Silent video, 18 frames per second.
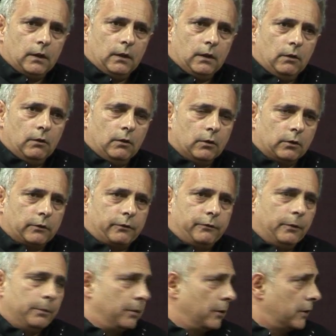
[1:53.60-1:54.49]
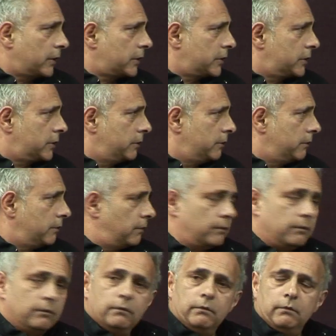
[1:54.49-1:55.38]
You looked for books
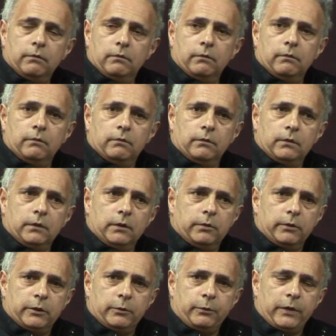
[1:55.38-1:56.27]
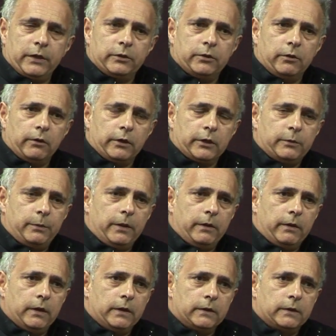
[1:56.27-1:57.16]
to express your
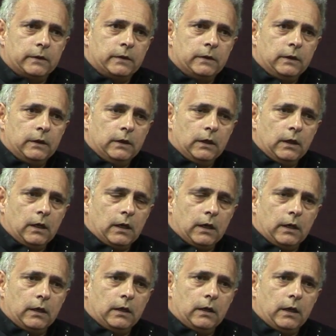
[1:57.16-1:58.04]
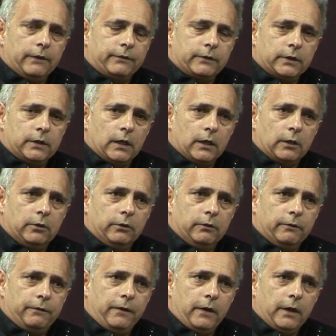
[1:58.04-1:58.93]
experience. And I have to say I
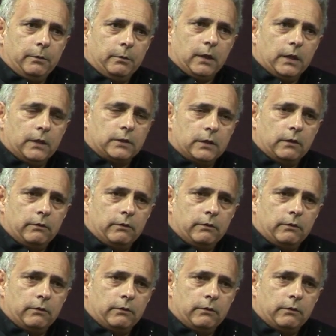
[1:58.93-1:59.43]
couldn't find much.